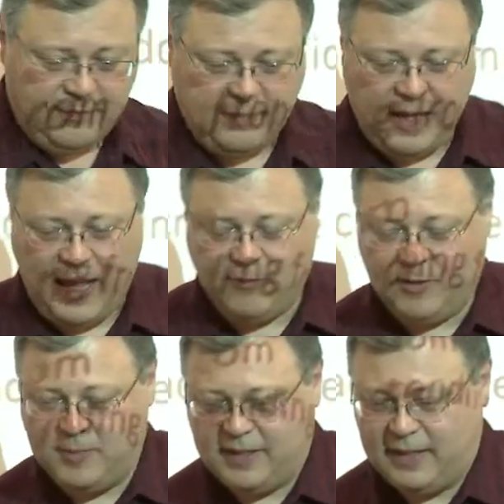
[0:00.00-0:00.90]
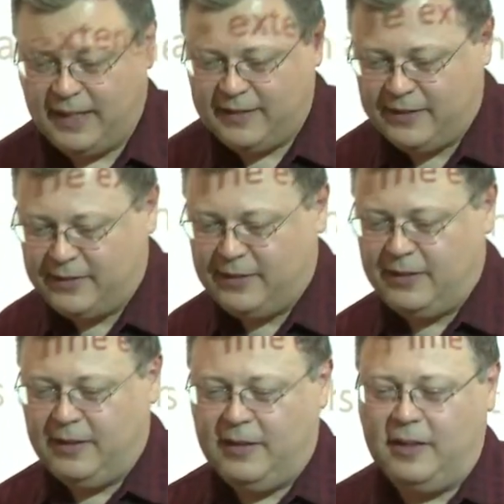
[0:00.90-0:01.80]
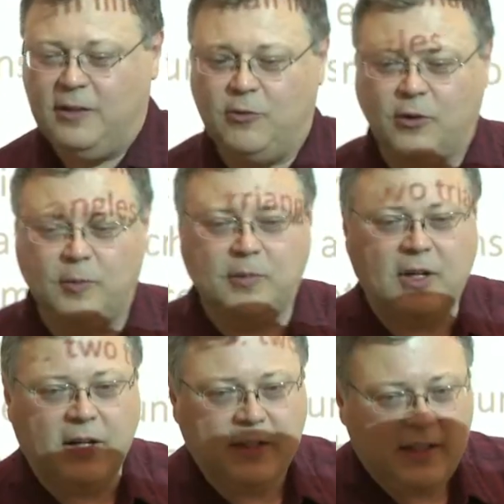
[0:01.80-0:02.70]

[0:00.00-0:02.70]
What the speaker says: alphabet letter from Korean